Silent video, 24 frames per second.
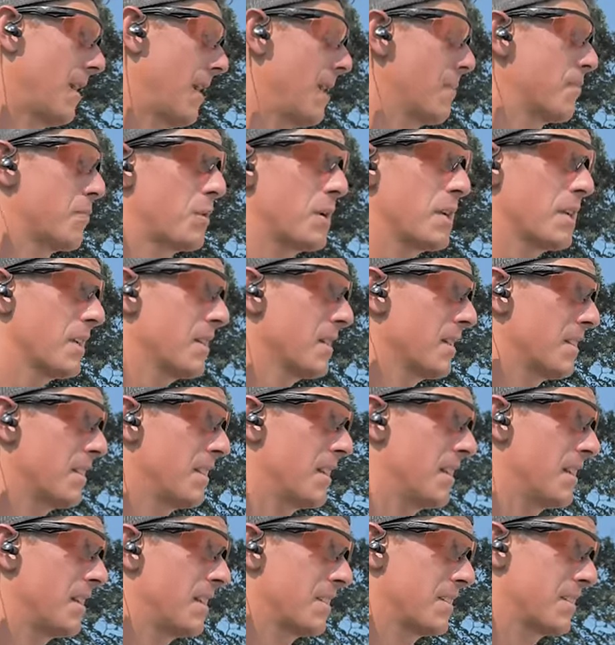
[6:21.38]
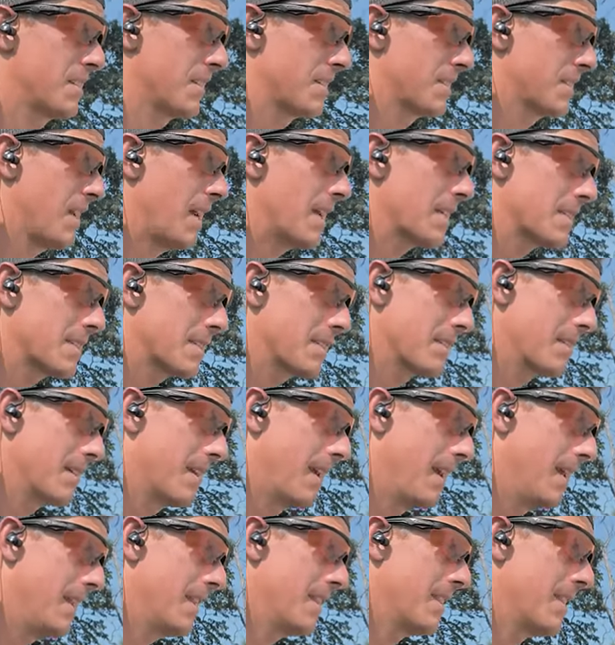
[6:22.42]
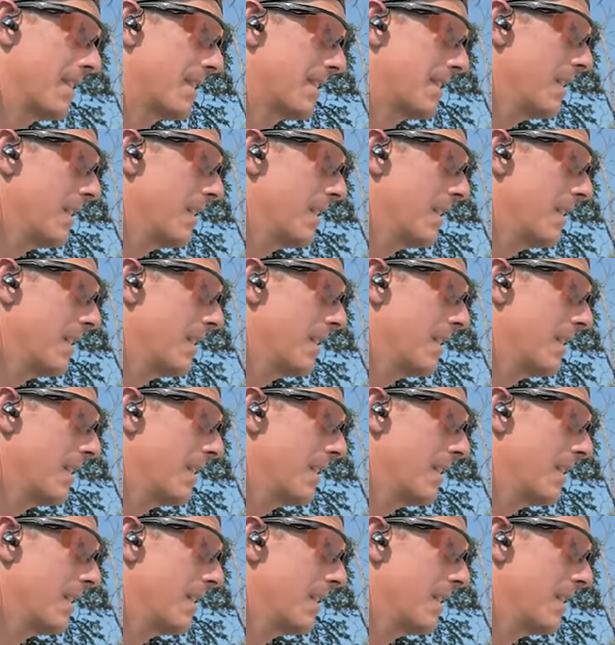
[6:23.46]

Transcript: Had pretty good success hitting the